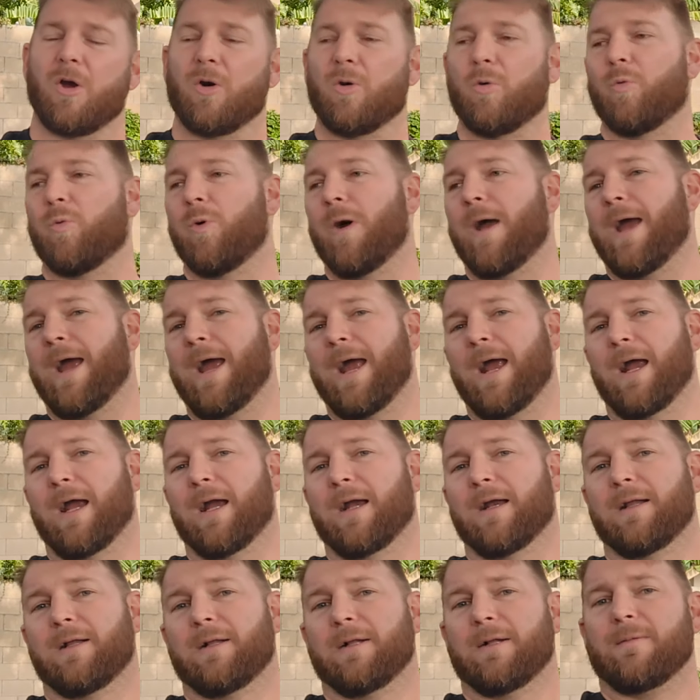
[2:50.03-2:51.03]

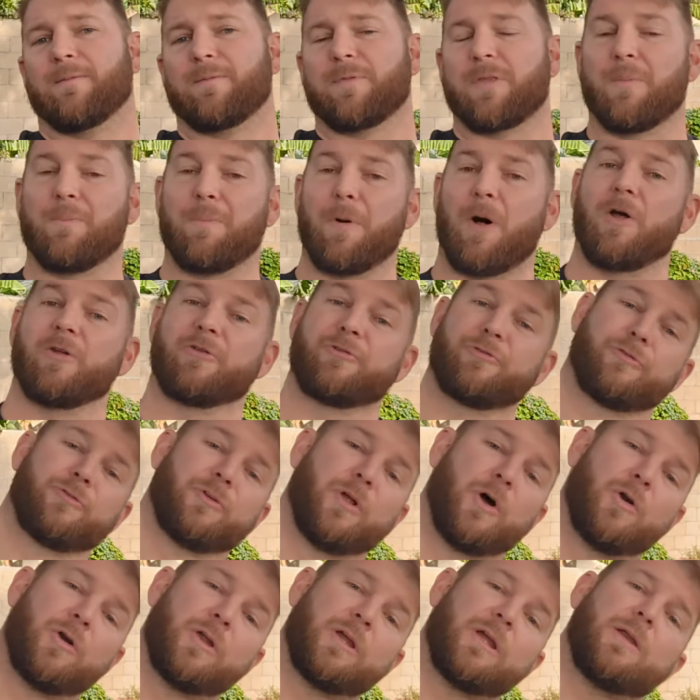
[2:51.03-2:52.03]
where the ball
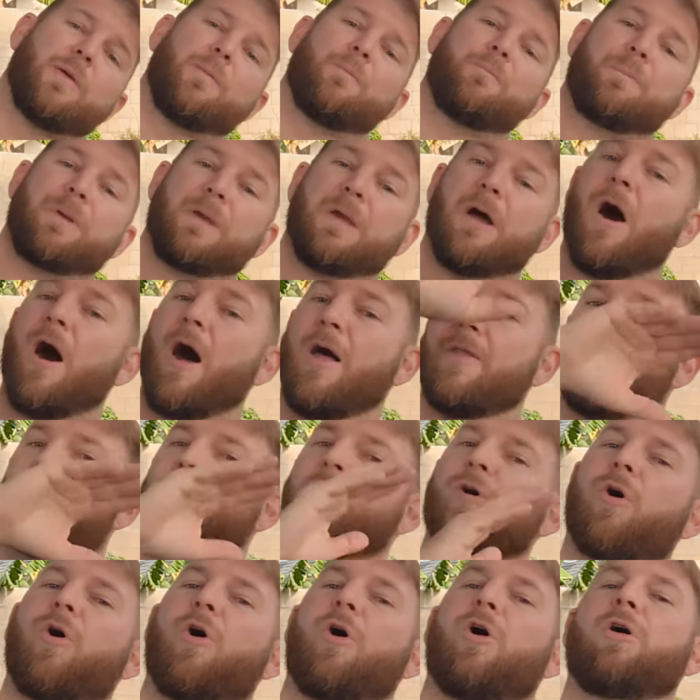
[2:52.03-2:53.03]
floated beyond the
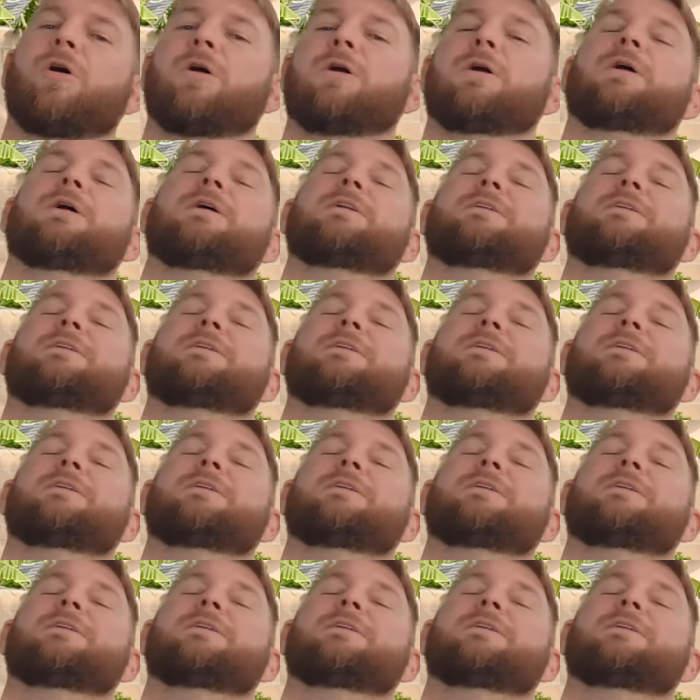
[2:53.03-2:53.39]
goal.